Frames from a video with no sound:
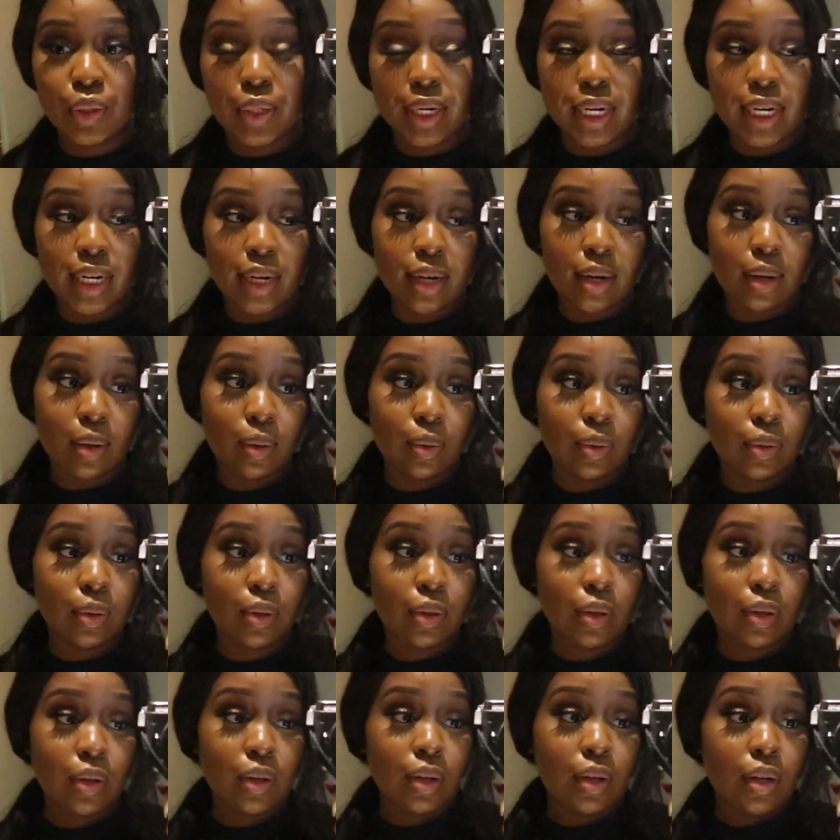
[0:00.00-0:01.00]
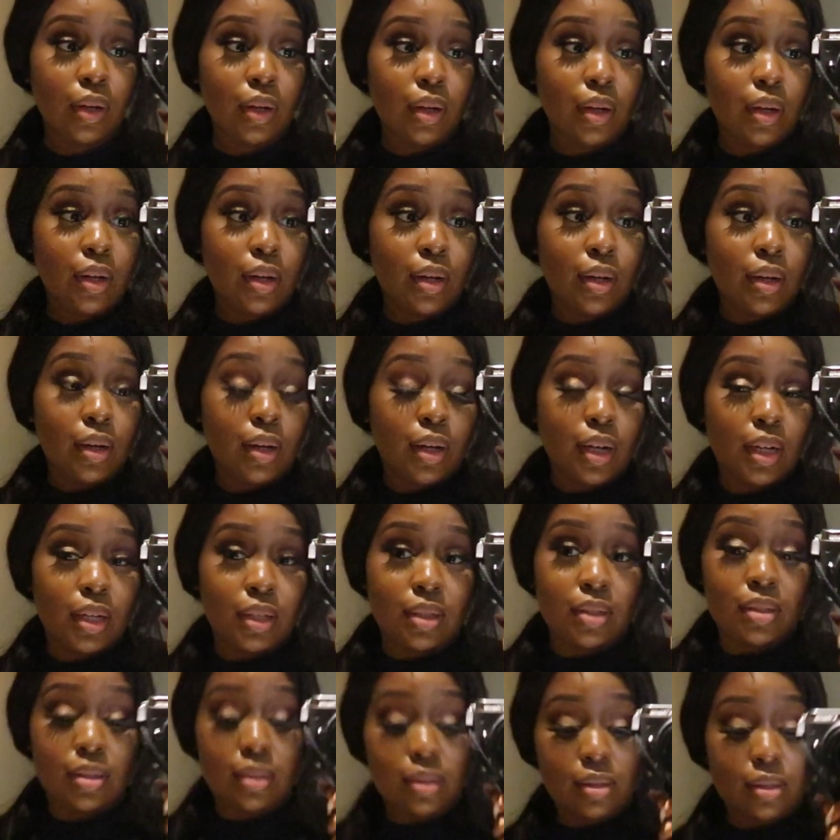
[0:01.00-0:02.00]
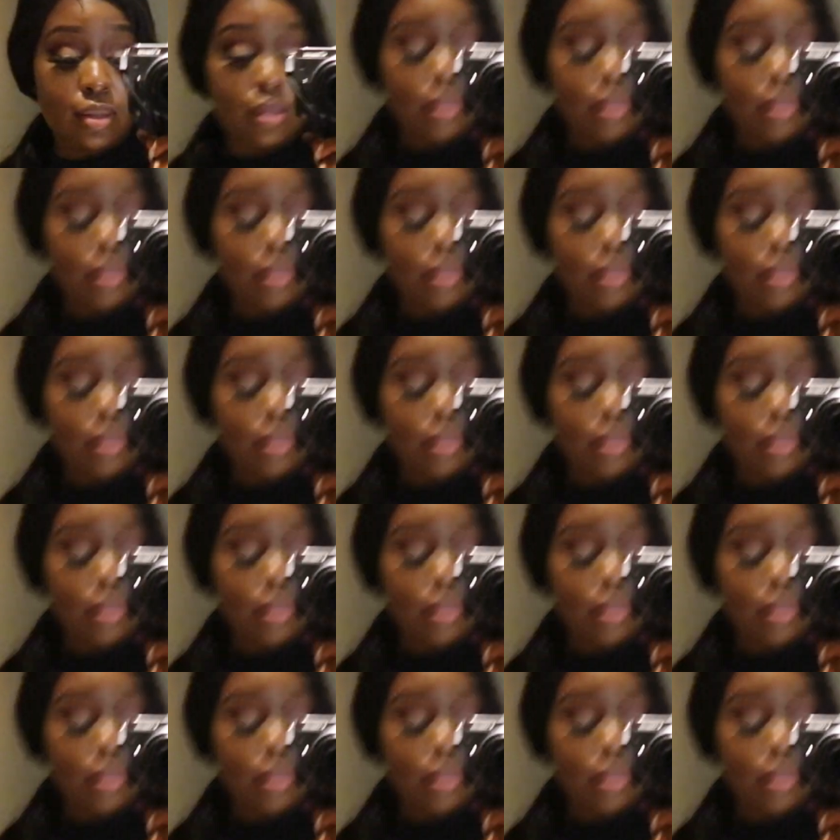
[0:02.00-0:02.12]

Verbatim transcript: right now it's